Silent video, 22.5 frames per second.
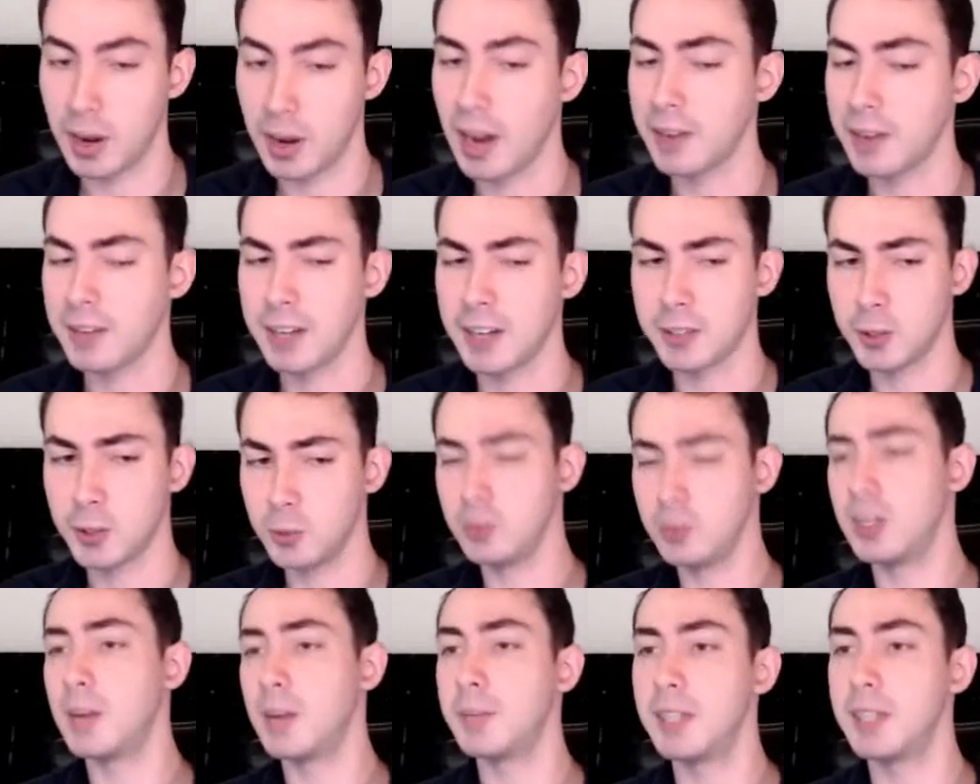I've got two
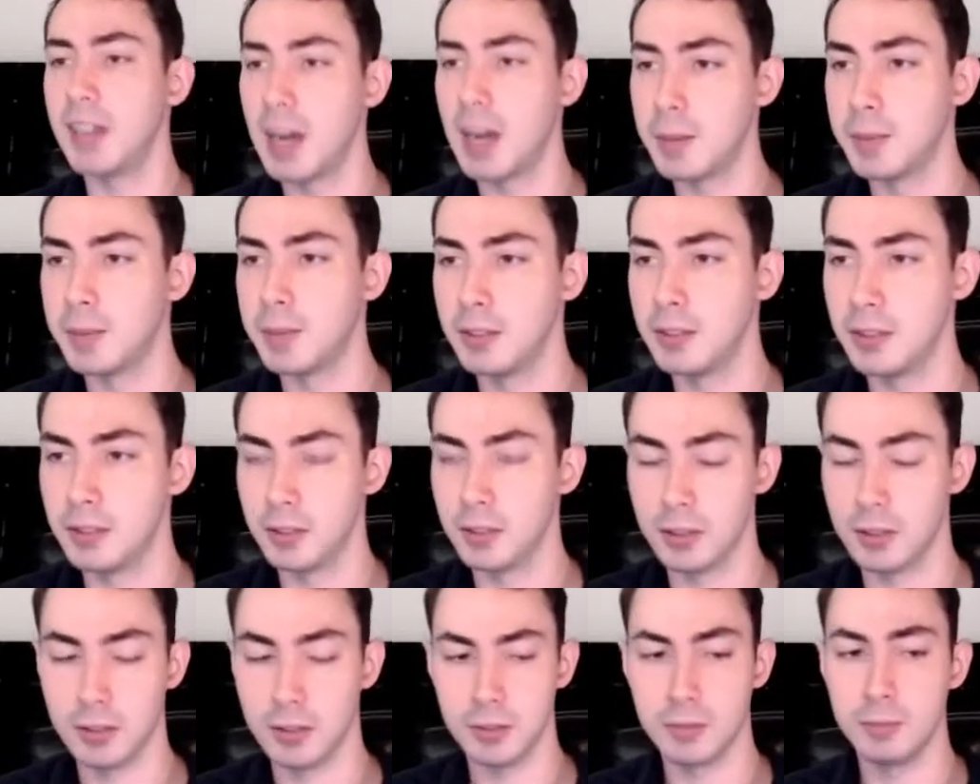dummy IP
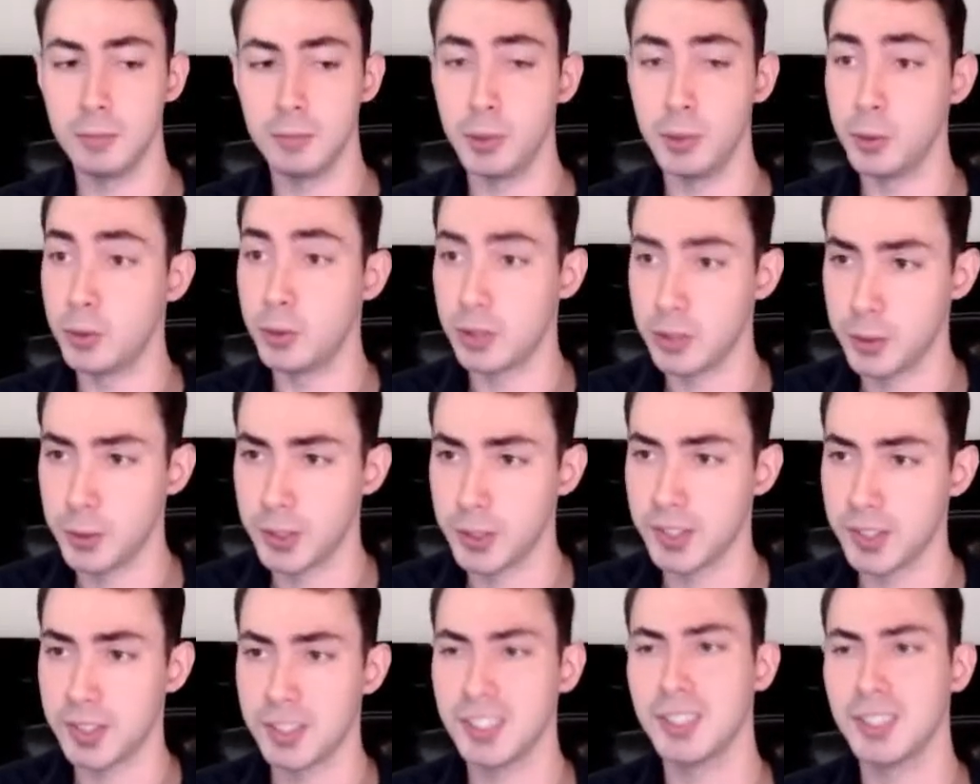or Bluetooth
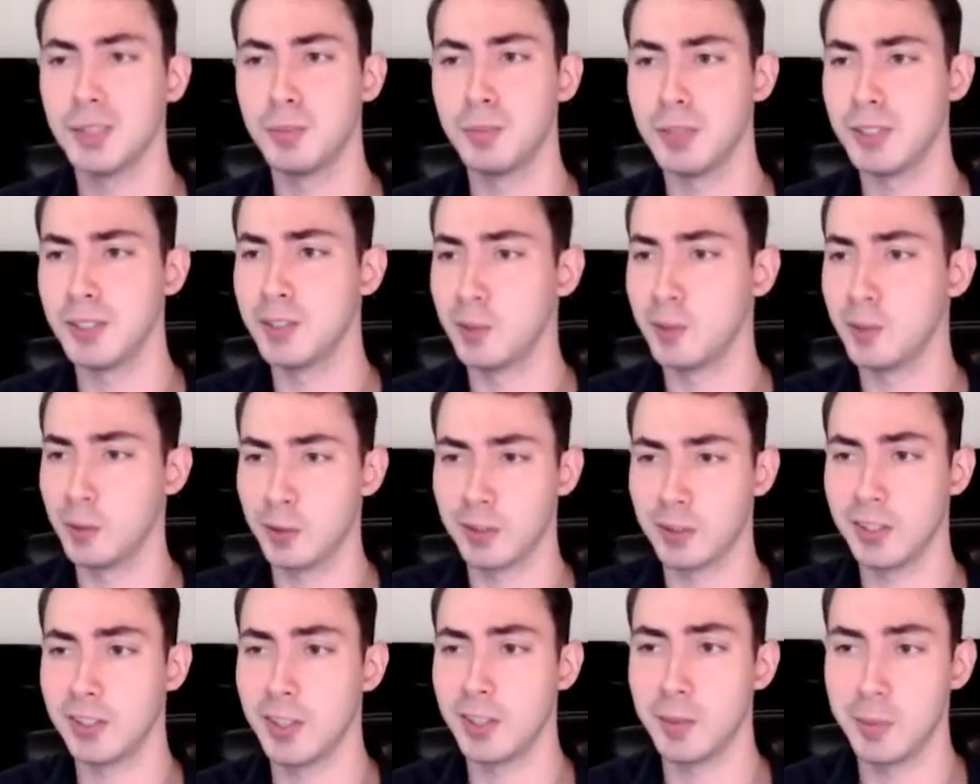addresses here. Please don't look
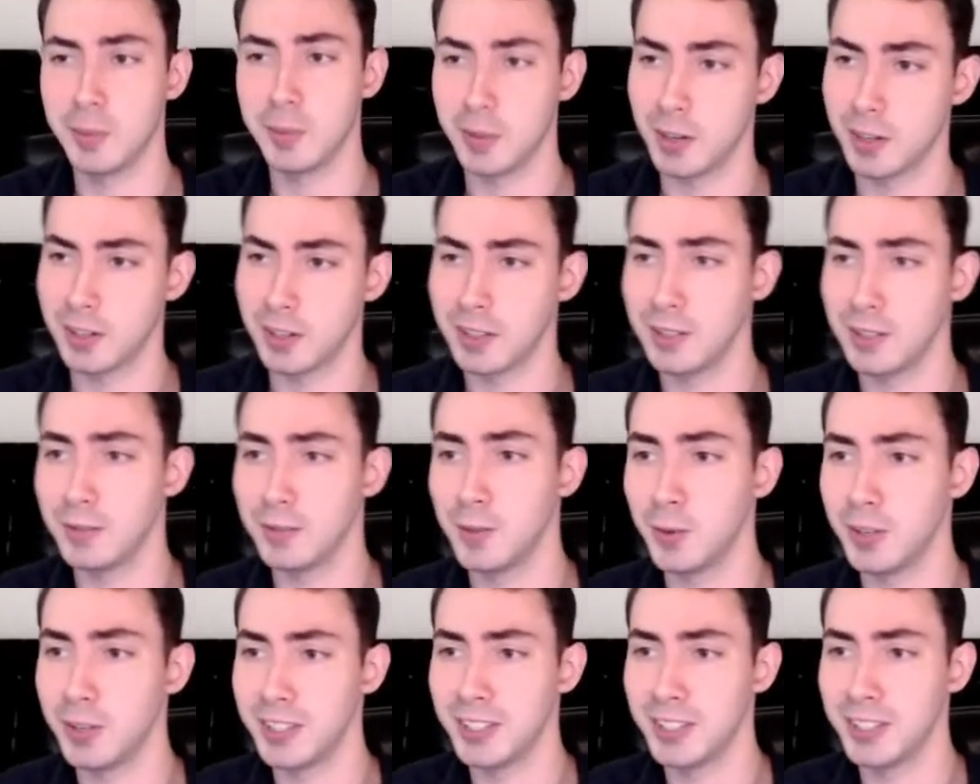these up. They're not going to give
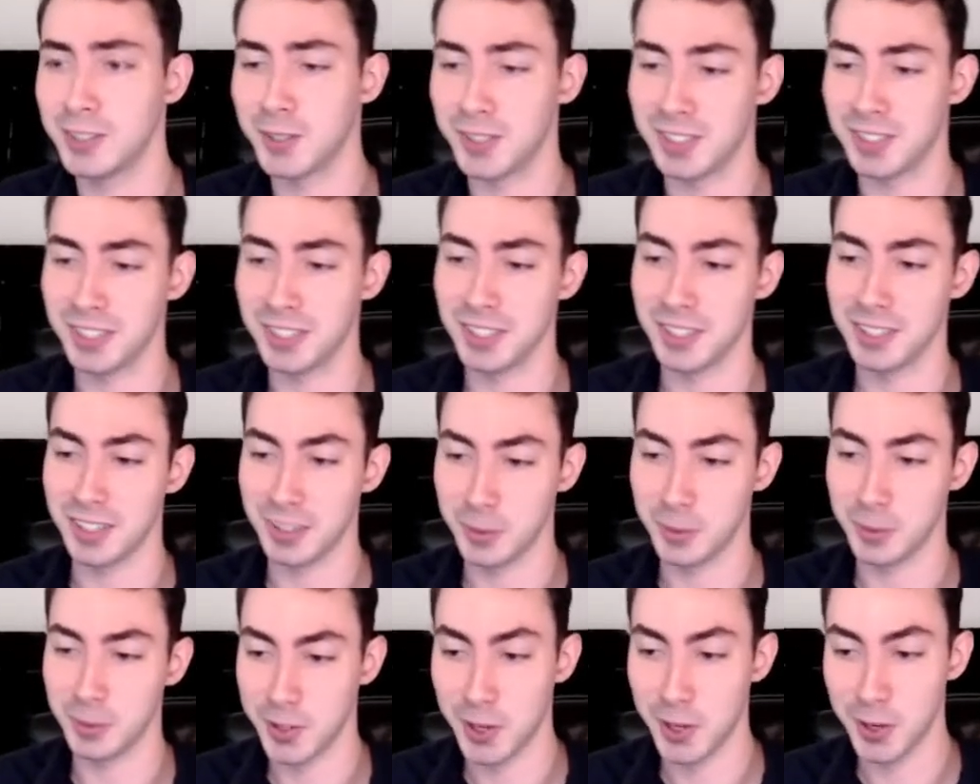you any interesting
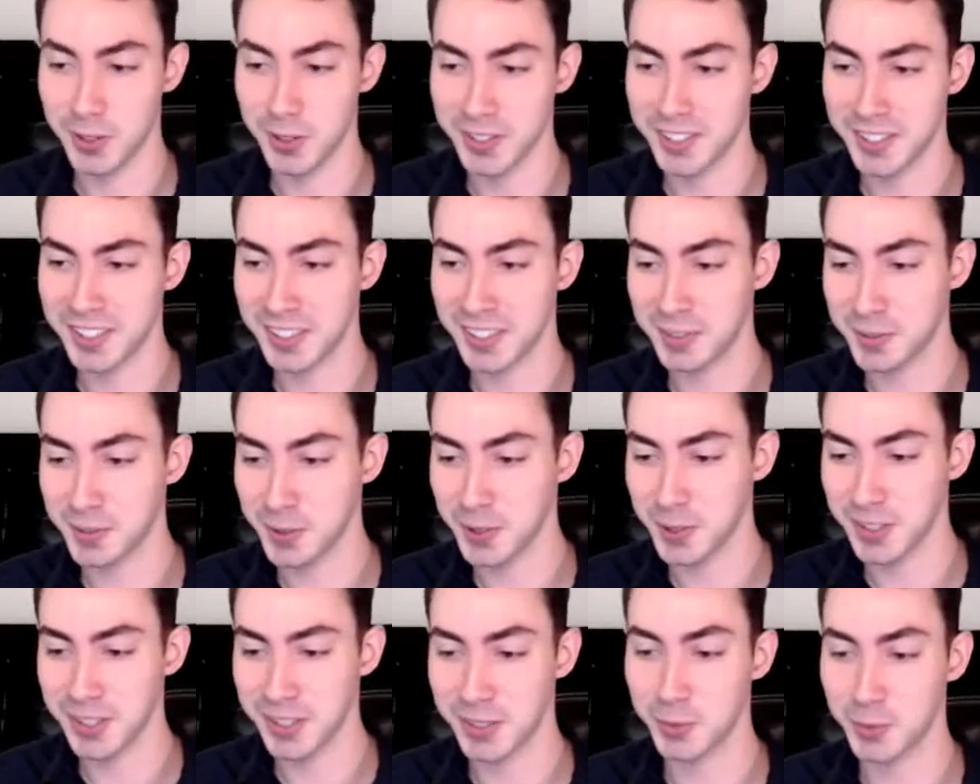results. Of
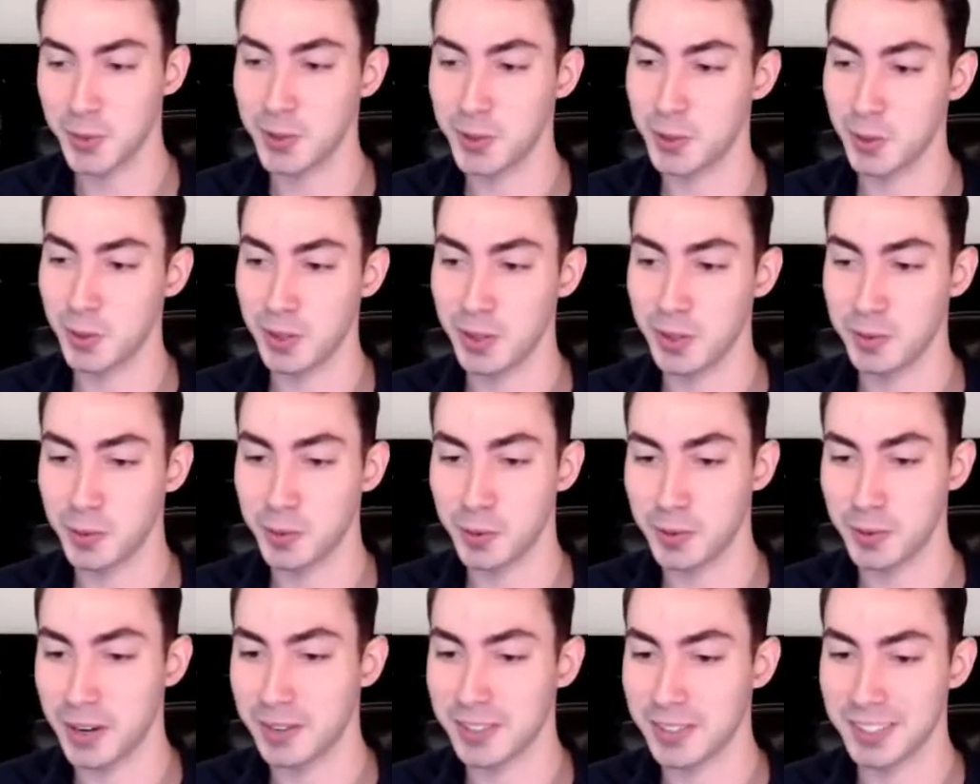course, it's 1, 2, 3, 4,
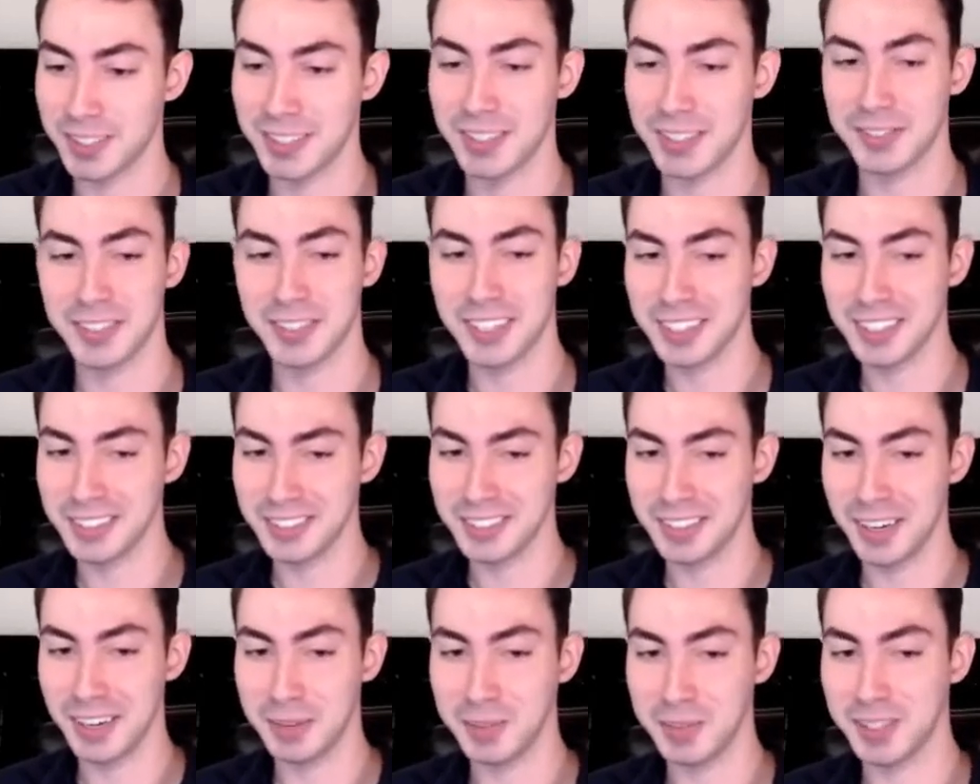5, 6, 7, 8,
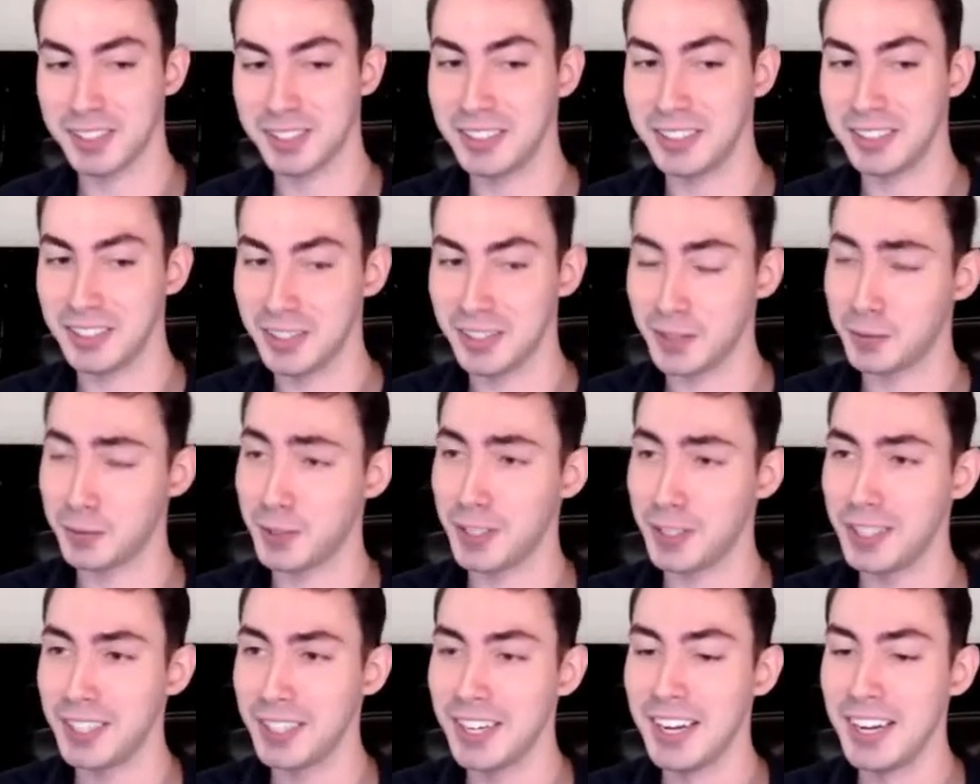A, B, C, D, E, F,
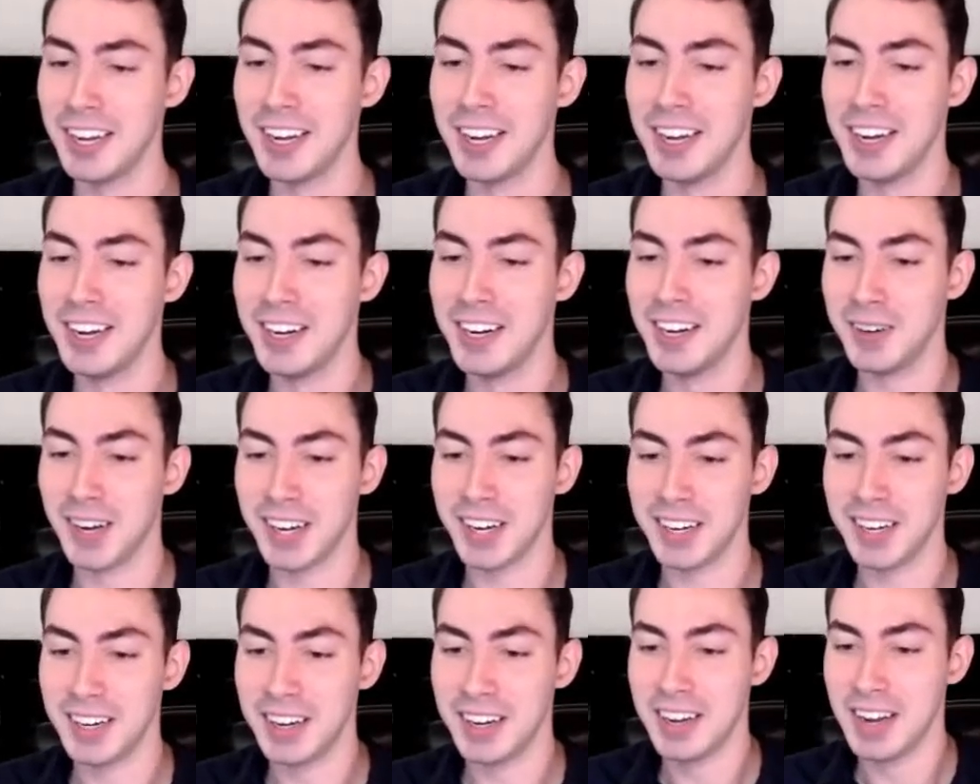G,
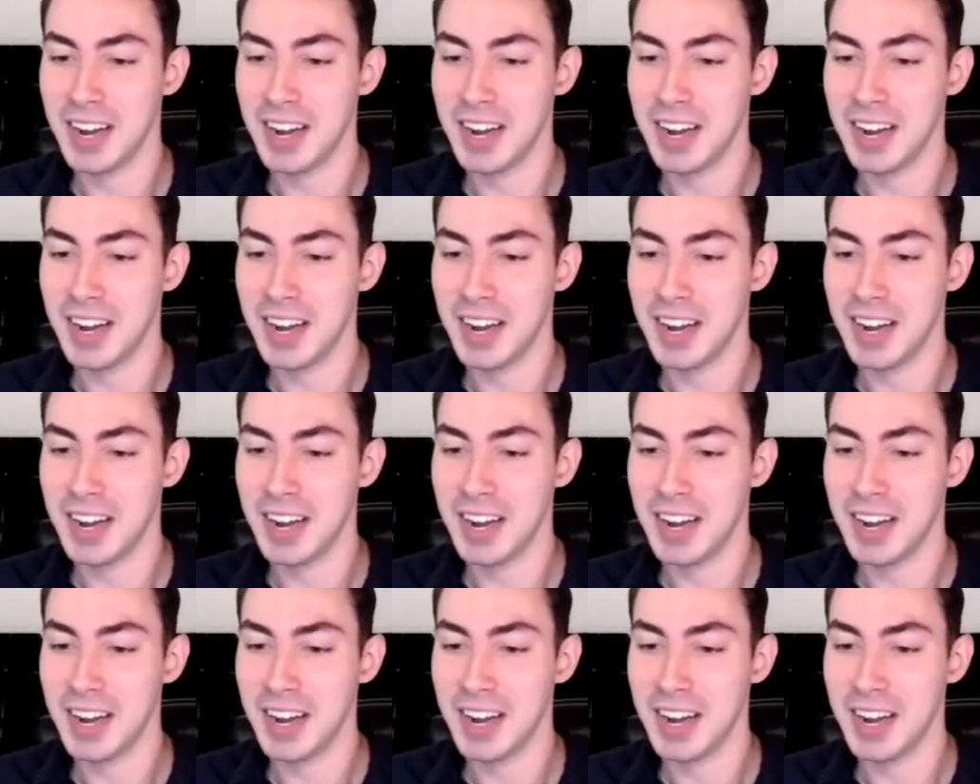right?